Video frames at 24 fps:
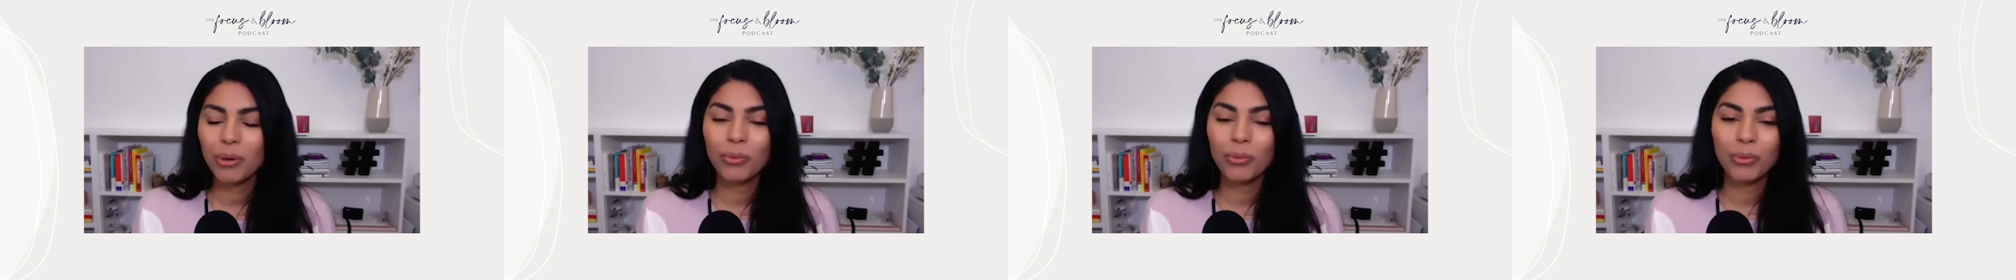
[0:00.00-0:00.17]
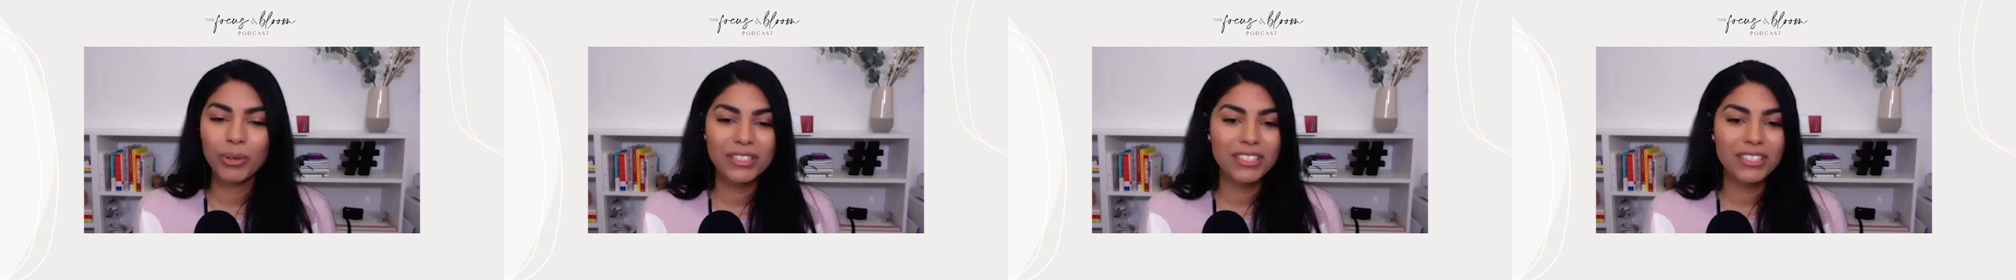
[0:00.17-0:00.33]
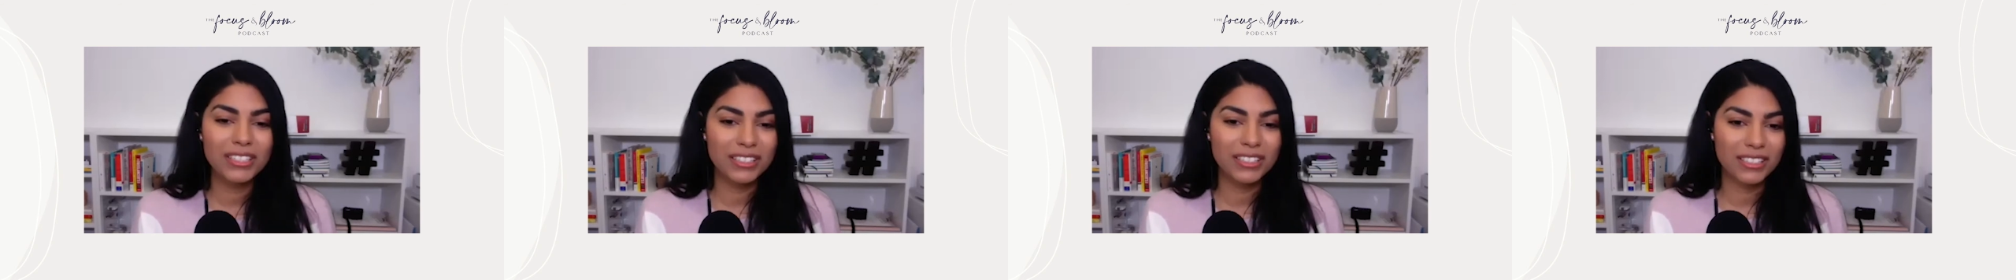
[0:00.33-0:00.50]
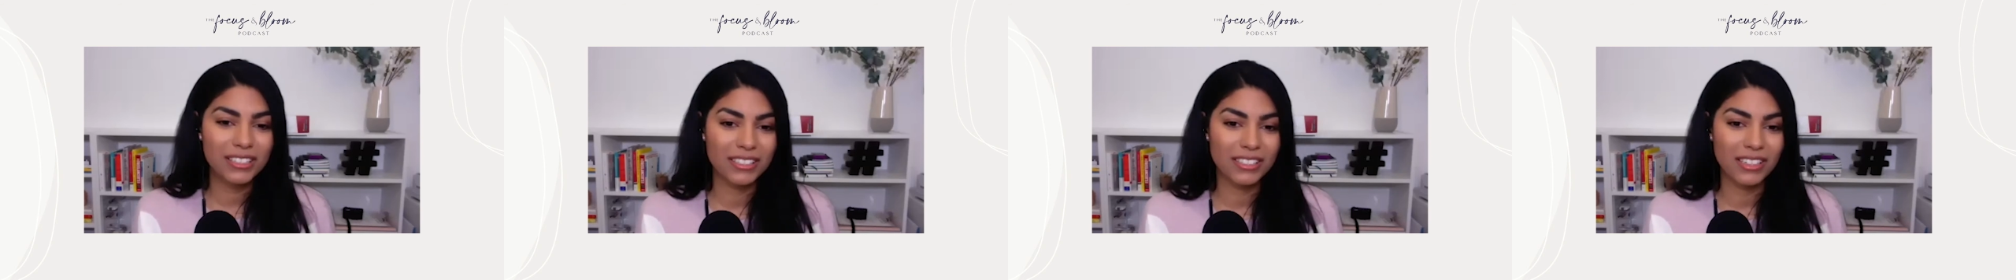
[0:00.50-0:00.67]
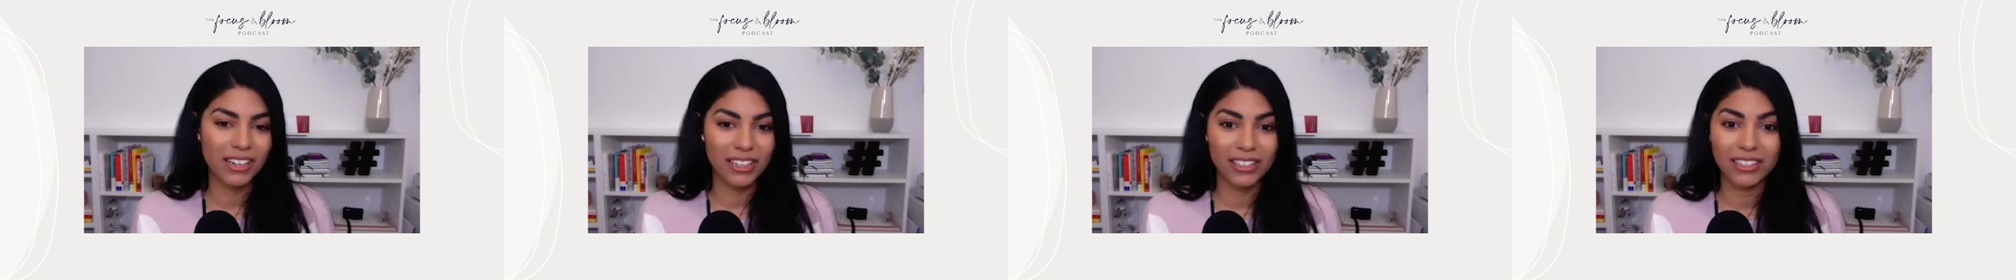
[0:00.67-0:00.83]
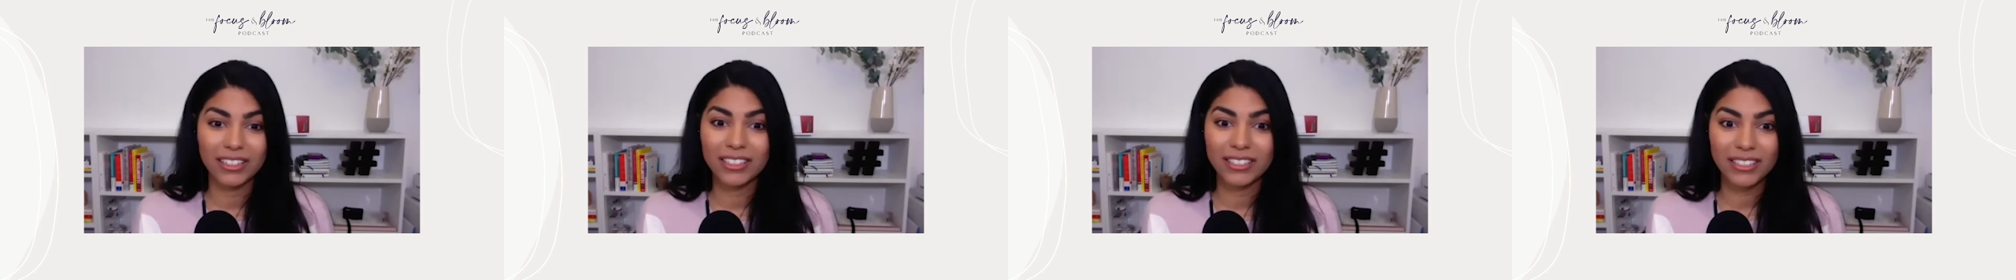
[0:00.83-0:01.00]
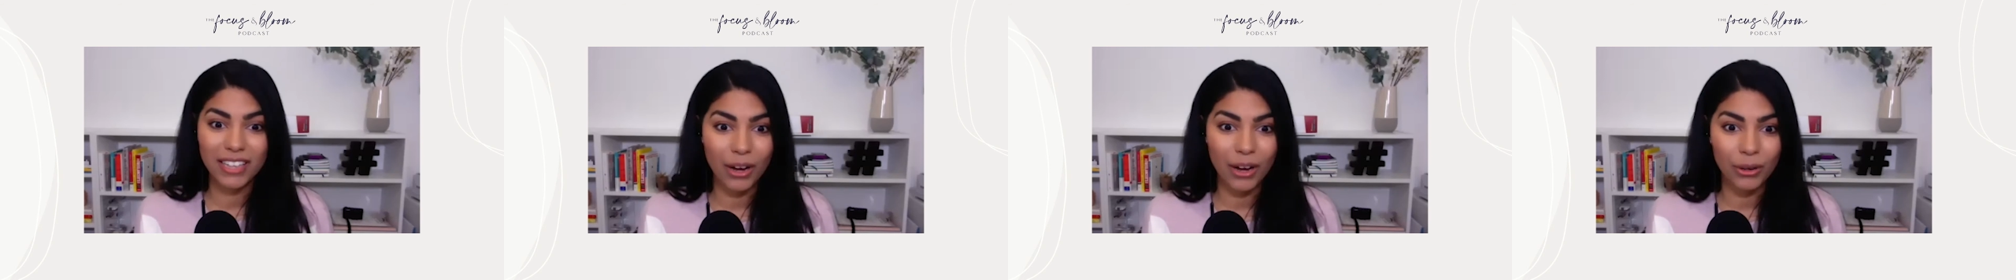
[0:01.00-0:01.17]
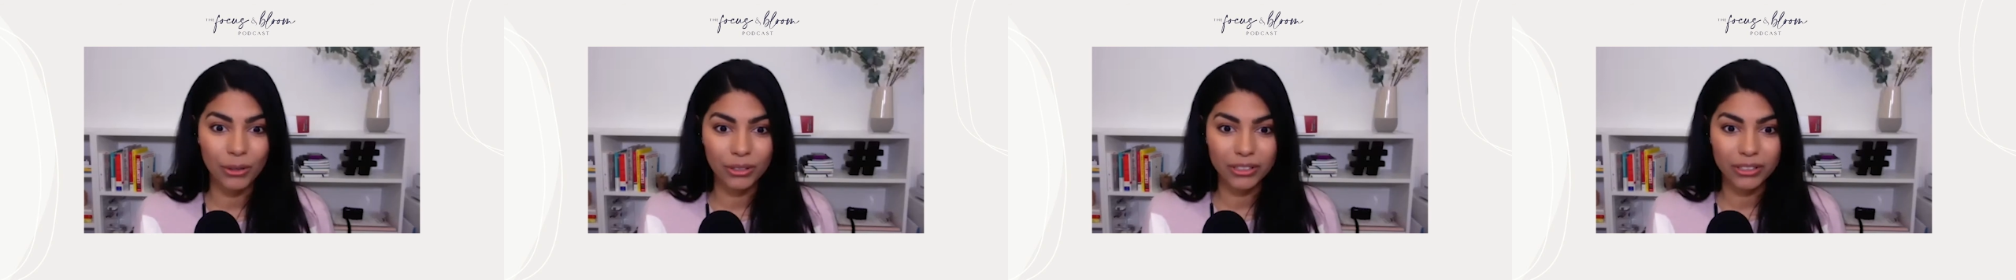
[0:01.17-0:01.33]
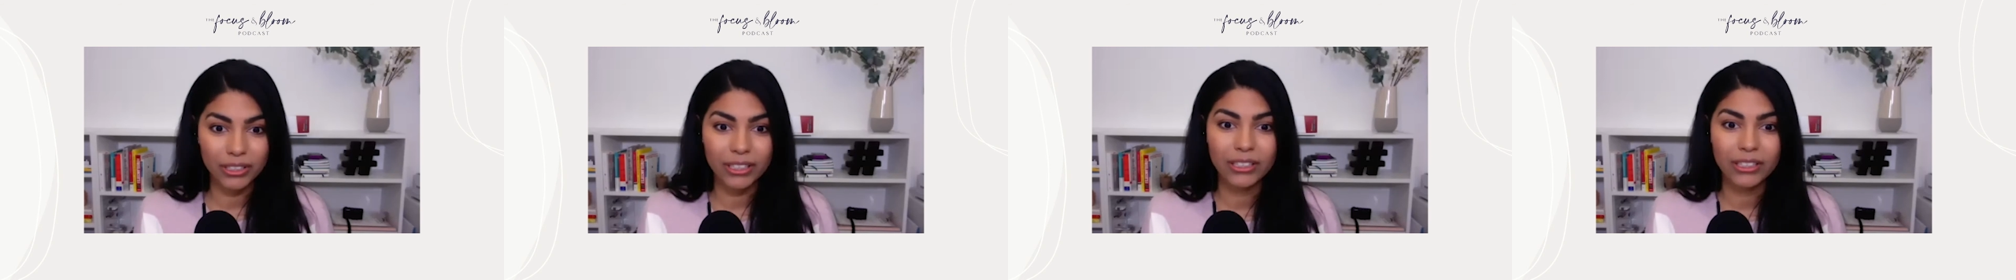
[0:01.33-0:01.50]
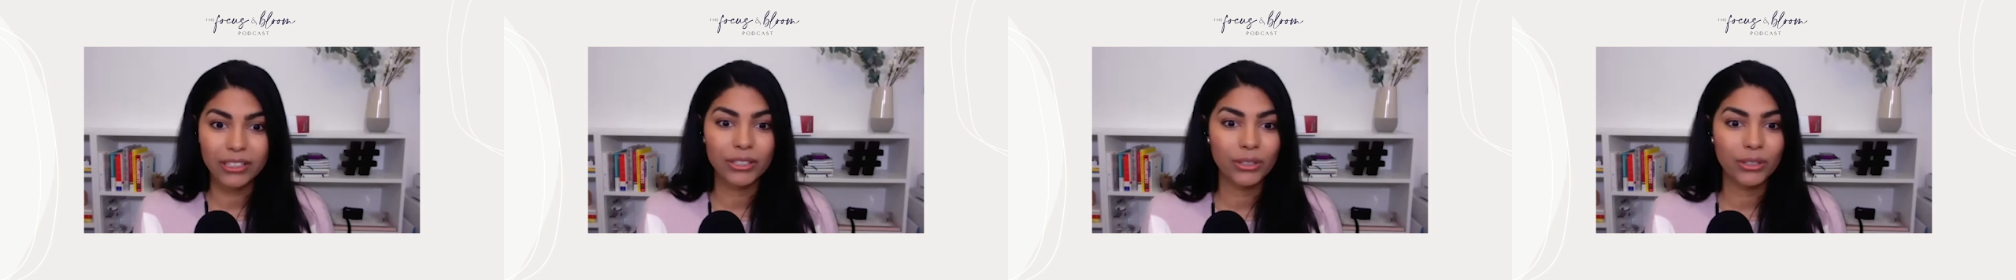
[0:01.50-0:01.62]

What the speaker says: once it's done, it's out there.